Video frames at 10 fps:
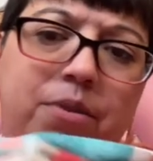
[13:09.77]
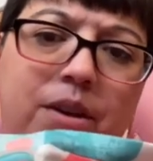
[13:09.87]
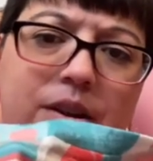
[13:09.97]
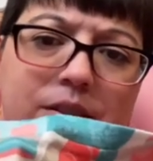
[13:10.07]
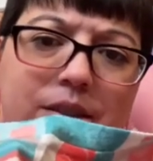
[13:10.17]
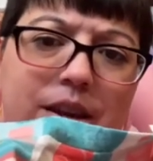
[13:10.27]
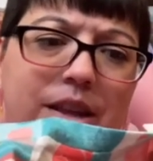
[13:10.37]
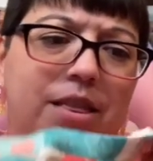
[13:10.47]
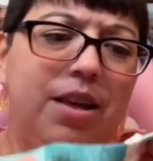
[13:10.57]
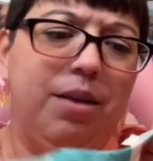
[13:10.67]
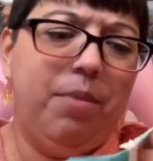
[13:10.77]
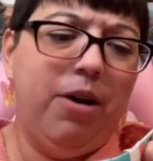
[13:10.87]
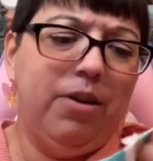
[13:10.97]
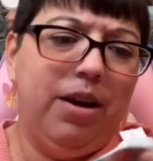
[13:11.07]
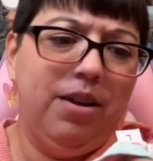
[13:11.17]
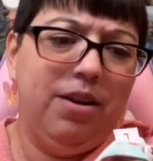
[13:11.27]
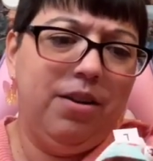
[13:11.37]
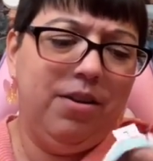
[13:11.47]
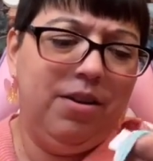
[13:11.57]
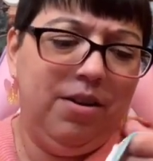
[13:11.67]
I don't see anything about it.
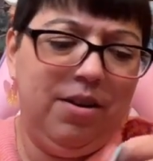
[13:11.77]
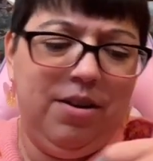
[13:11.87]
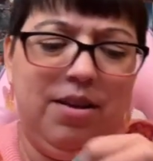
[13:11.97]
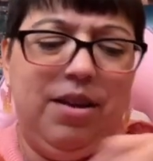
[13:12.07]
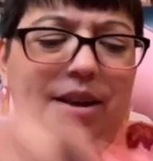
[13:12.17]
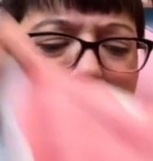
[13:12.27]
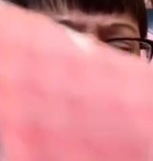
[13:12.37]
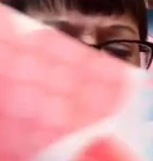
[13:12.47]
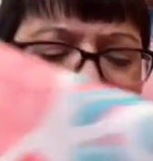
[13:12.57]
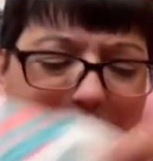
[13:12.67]
I don't see